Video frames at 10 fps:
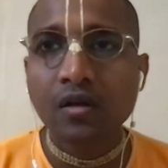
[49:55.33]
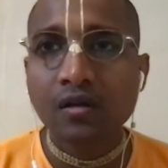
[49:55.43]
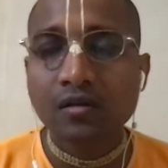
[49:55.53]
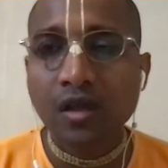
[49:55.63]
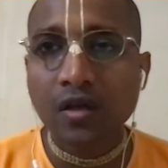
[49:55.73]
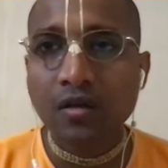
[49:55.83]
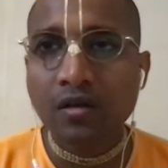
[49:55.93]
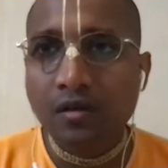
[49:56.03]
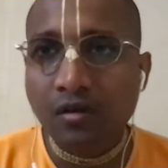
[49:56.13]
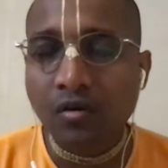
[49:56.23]
that
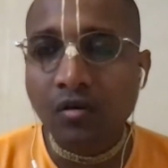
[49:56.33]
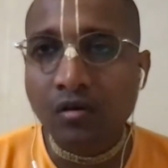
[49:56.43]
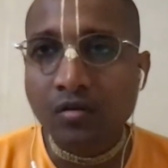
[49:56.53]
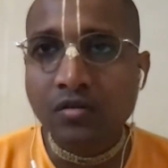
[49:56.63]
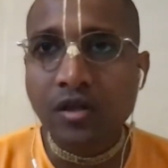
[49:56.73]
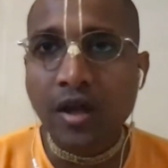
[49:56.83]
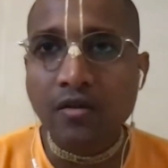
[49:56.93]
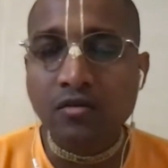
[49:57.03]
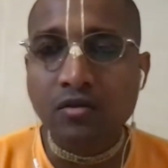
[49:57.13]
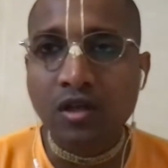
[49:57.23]
oh she
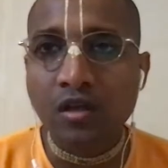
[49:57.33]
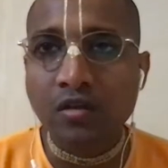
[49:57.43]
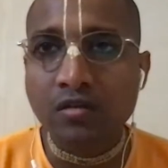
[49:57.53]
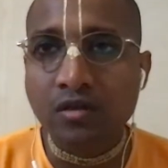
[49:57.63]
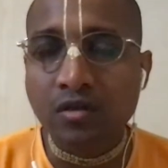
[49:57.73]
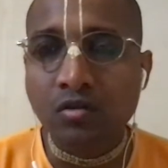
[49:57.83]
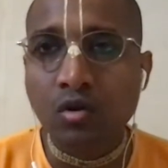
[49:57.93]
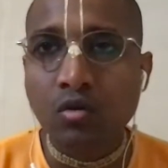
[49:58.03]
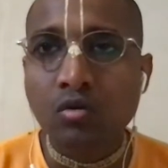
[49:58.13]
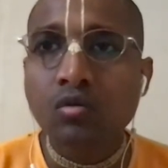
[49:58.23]
is going
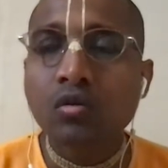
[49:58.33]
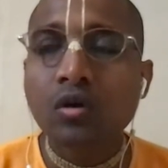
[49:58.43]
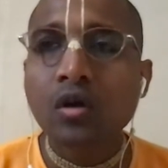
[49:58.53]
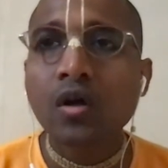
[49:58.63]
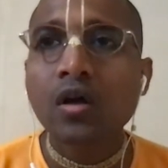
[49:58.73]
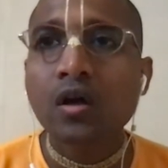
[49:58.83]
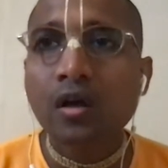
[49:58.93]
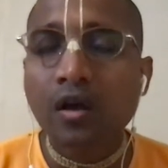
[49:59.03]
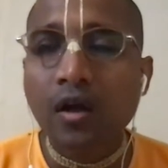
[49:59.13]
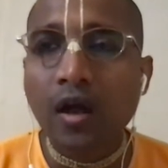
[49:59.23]
to
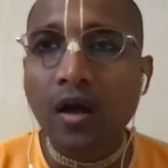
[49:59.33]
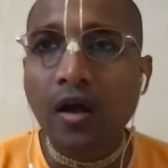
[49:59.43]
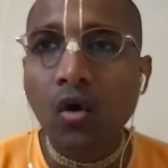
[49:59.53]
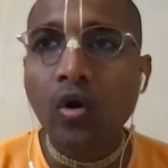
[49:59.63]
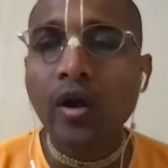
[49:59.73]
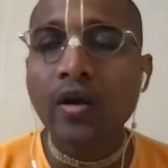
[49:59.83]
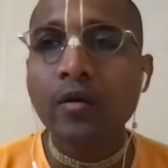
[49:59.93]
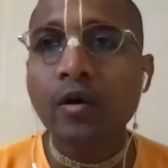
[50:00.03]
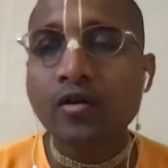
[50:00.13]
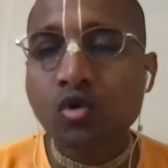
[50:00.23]
go and
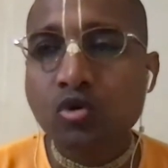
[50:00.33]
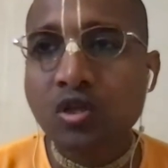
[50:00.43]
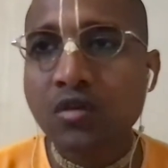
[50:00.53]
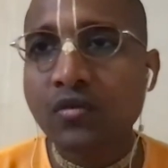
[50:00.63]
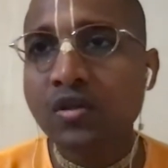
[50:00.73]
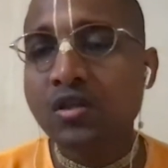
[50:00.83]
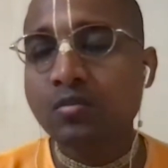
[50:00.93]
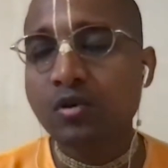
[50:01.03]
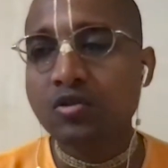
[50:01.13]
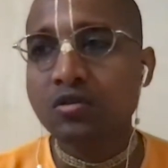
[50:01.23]
associate with this
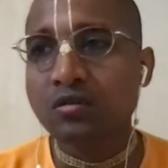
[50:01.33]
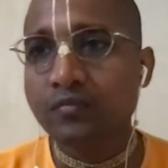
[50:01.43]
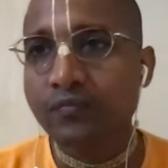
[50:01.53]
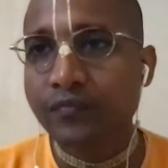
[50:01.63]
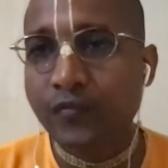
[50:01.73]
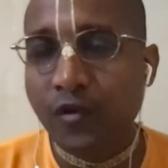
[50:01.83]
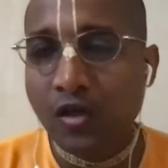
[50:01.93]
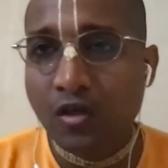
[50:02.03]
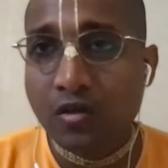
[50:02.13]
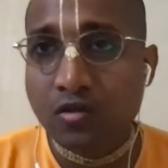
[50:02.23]
person.
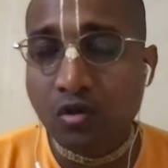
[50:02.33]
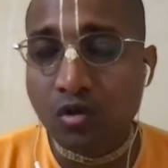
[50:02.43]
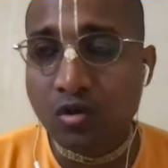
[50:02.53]
So